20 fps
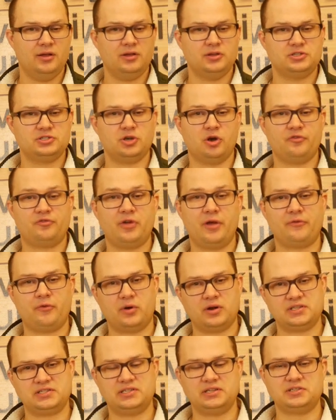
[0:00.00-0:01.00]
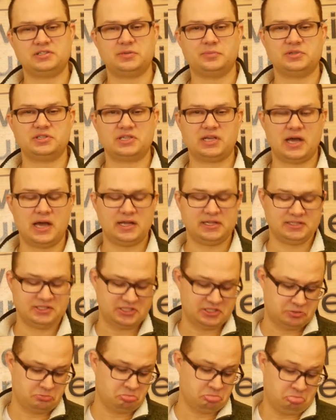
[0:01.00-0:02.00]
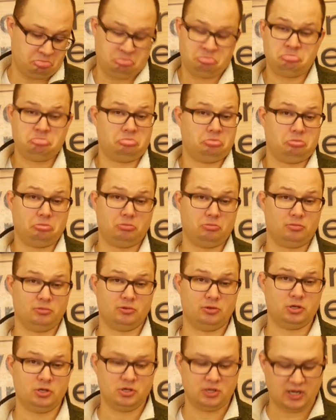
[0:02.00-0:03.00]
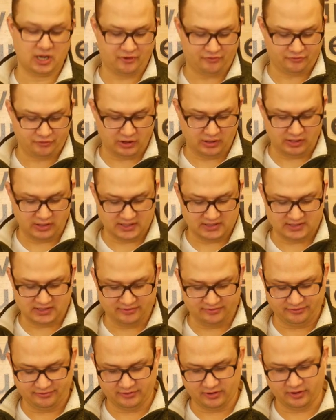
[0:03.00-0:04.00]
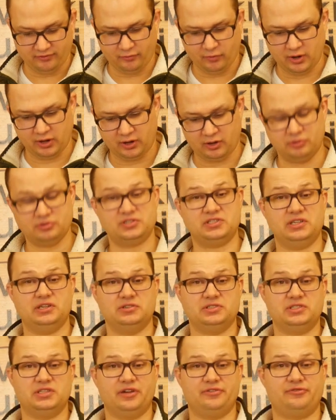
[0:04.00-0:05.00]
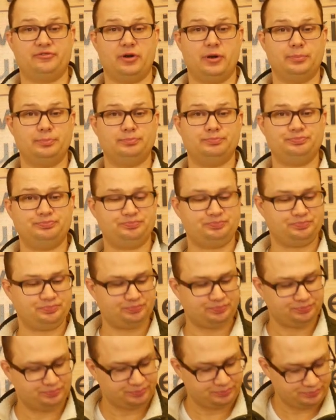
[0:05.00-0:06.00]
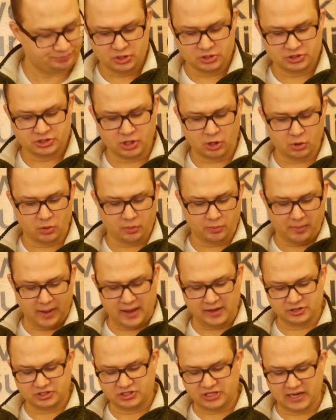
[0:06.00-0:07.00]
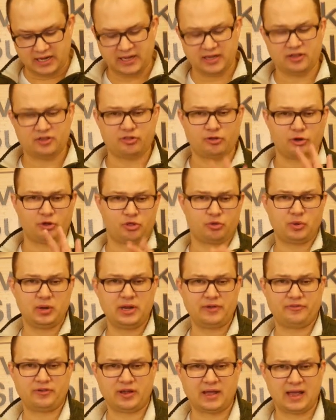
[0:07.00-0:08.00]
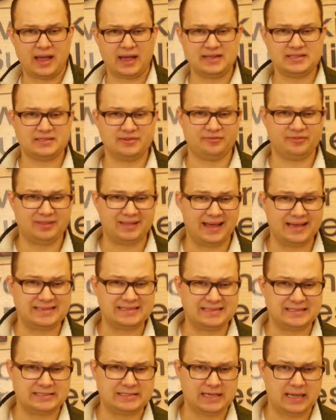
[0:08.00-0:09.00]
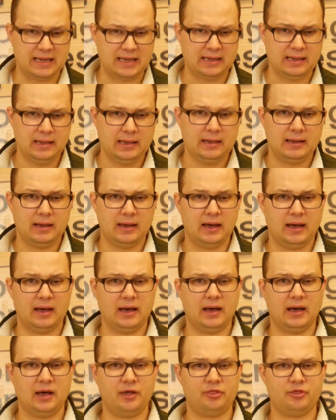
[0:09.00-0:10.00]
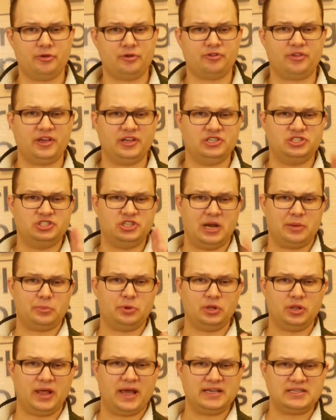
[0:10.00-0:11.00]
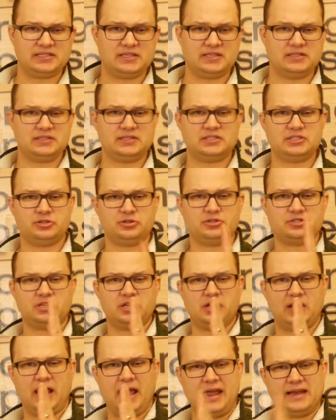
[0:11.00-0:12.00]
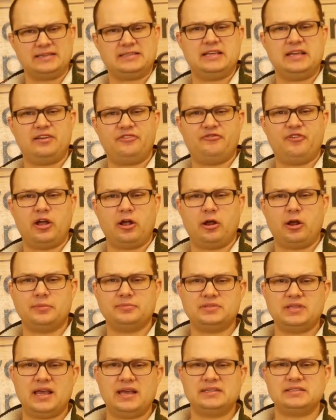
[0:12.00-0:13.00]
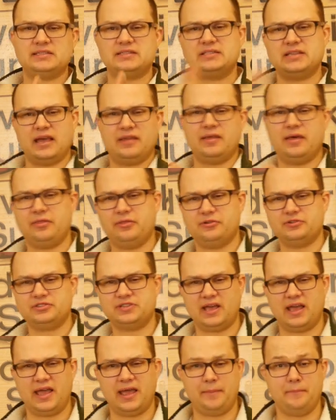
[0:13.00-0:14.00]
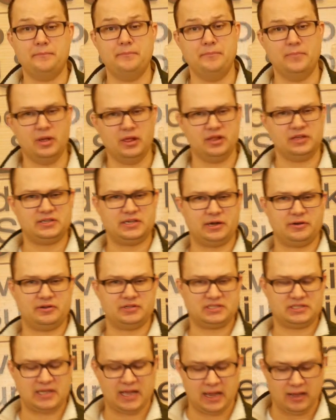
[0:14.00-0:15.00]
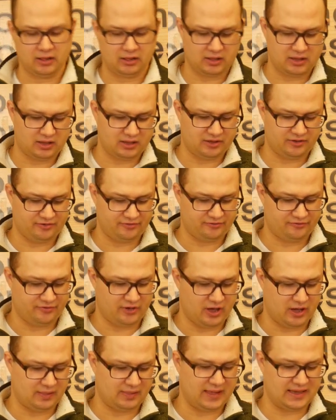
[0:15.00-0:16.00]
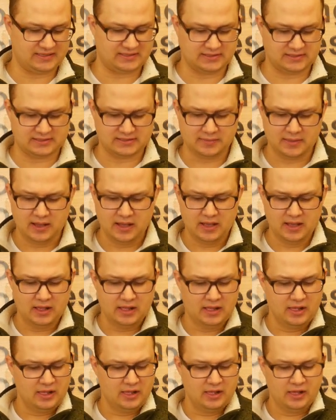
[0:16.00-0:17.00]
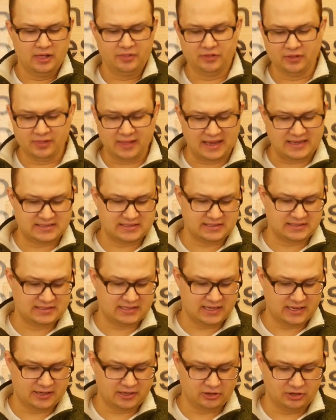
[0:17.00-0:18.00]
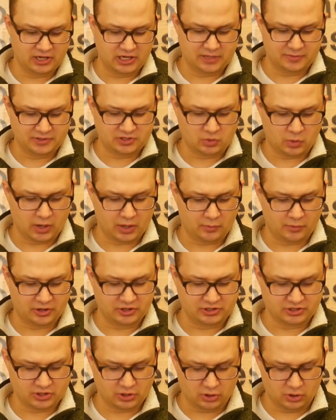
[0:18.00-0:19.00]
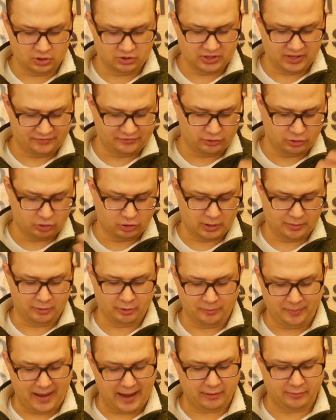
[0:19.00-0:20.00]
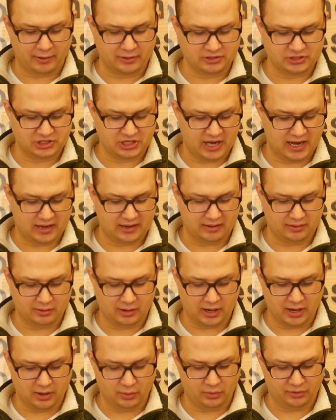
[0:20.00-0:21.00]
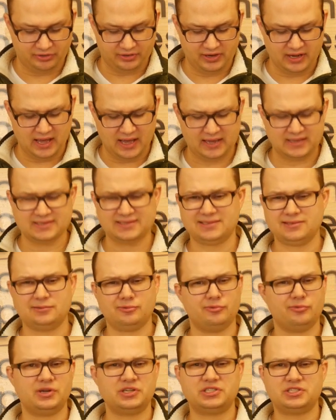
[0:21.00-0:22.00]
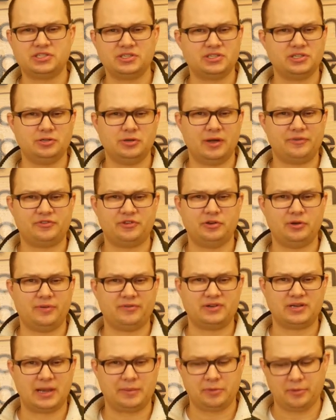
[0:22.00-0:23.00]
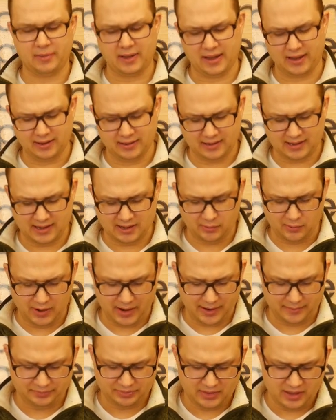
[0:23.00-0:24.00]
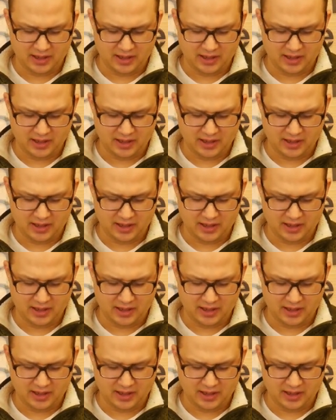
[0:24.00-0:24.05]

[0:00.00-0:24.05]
So if you ever want to steal someone's guns, you get a free list of, of where to go steal stuff from. So my understanding is there are three different kinds of licensing. Uh, there is a general license, there's an antique firearms license, and then there's a military style of uh, license. The licensing, you need to be 21 years old. You have to do a criminal background check uh, with NICS, which you have to do every time you buy a gun anyway.